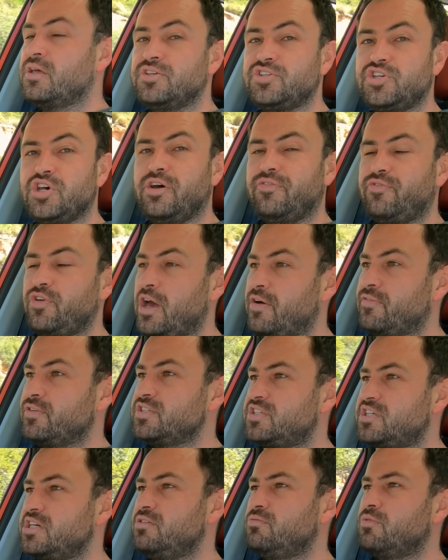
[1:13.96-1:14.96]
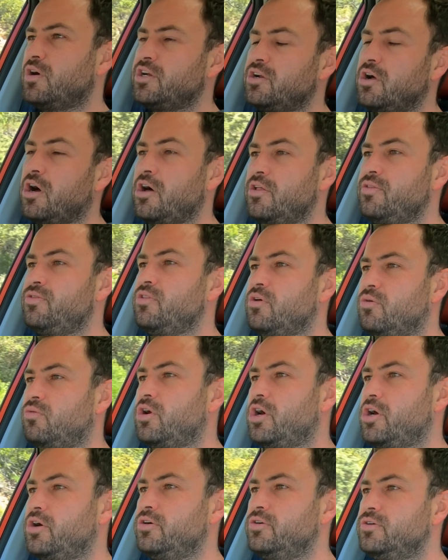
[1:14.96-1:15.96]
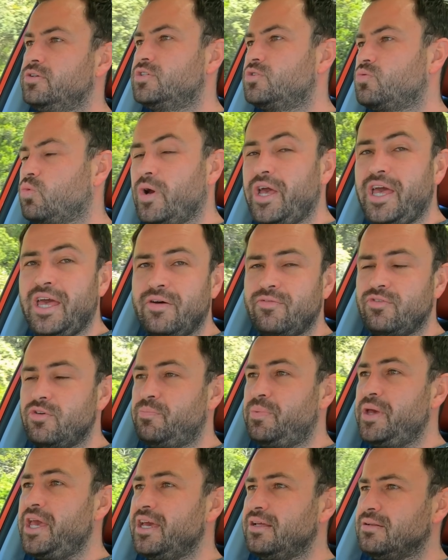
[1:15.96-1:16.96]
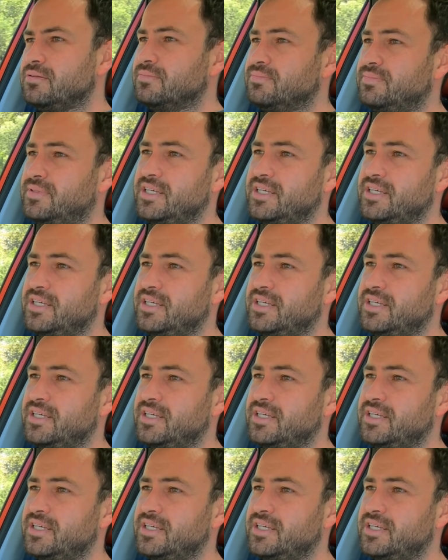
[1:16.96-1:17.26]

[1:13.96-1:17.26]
So if you haven't seen one on the roads, where have you been?